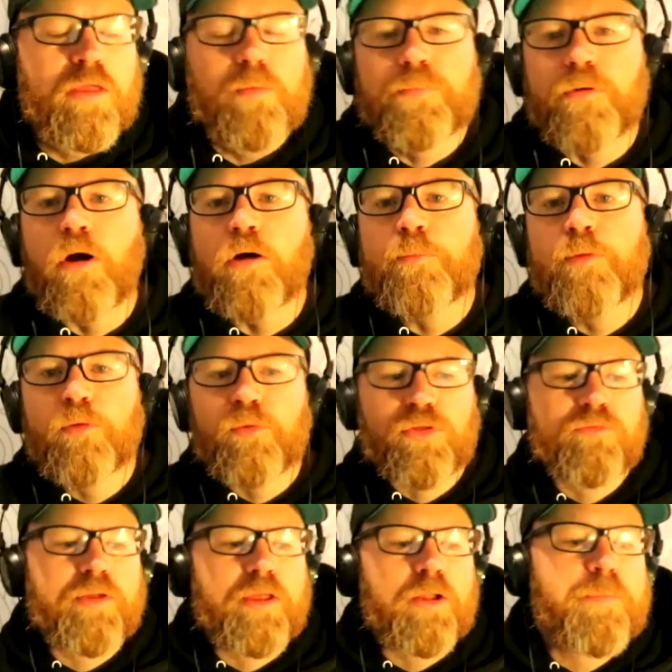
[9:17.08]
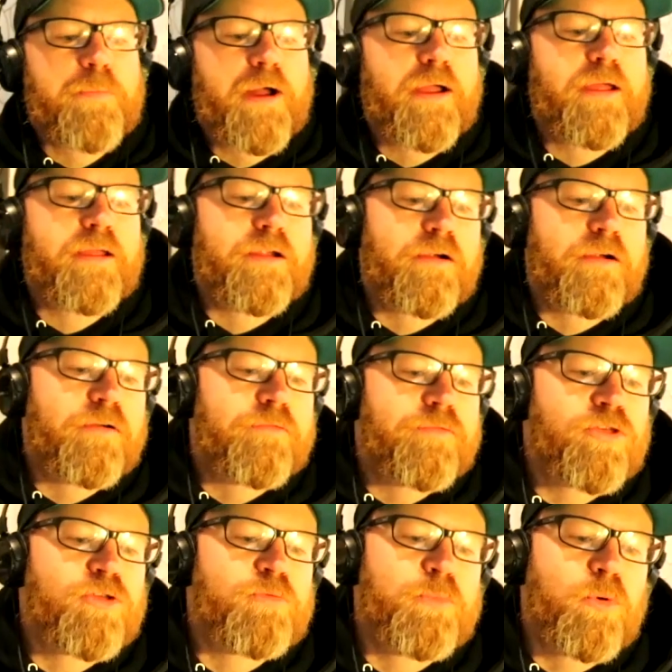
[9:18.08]
Brockman was a real pioneer of the
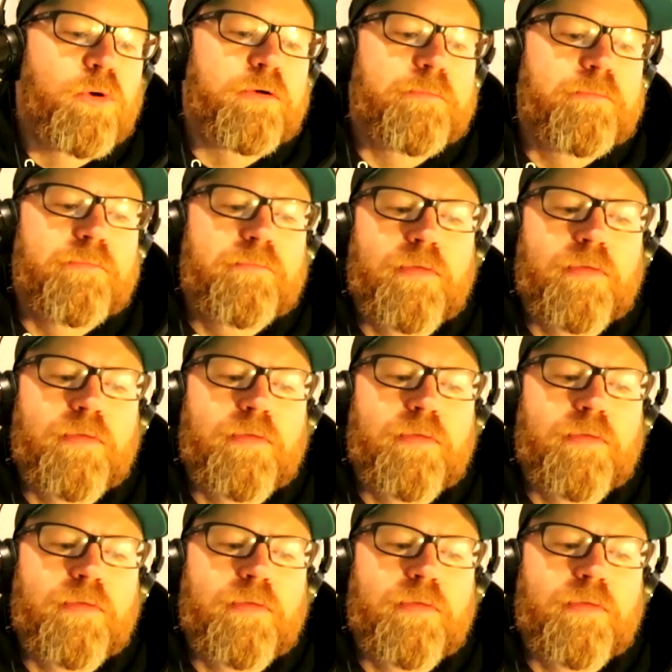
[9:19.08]
sport.